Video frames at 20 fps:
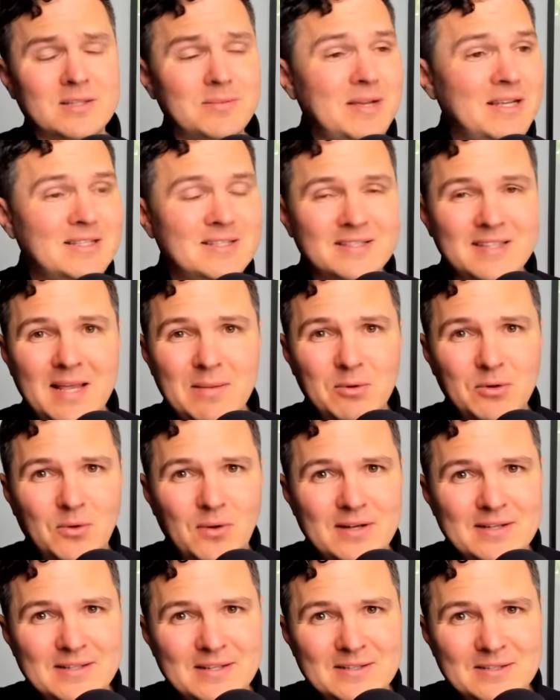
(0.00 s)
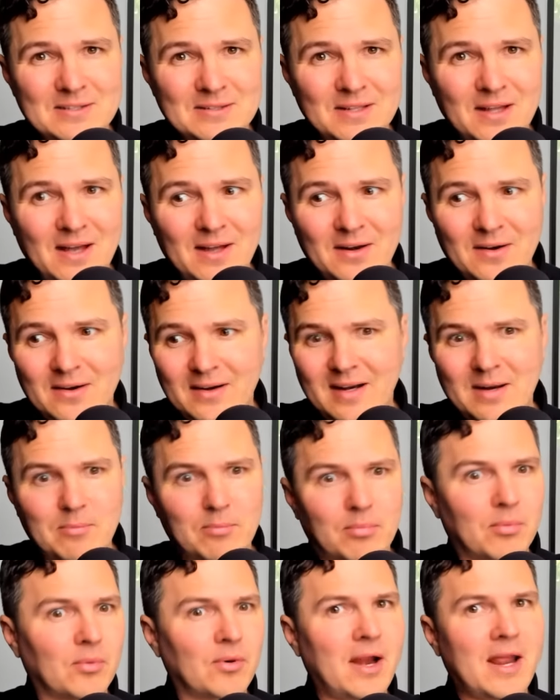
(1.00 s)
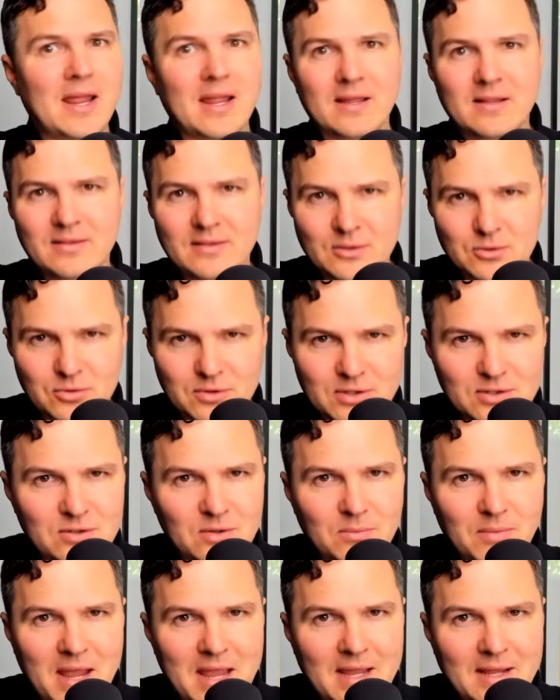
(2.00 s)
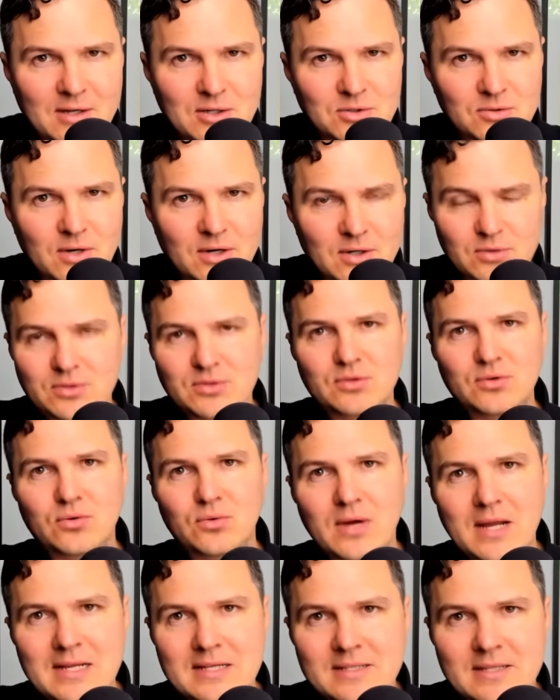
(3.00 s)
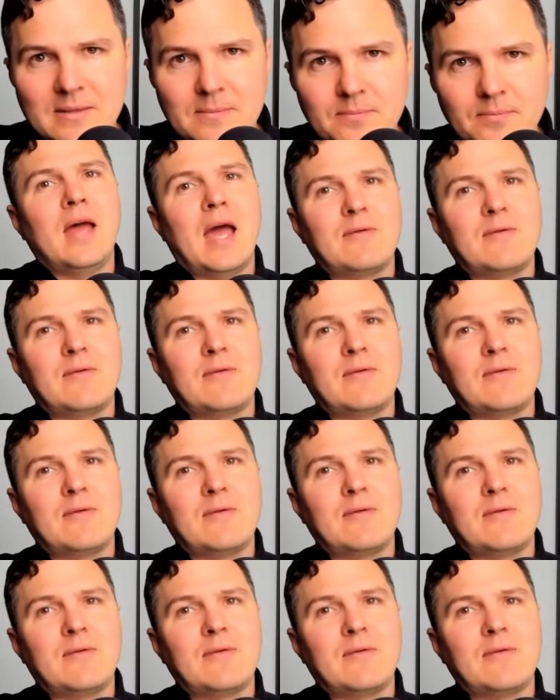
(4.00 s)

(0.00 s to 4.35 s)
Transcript: I mean, stablecoins on Solana are going to break the traditional banking structure. It's crazy.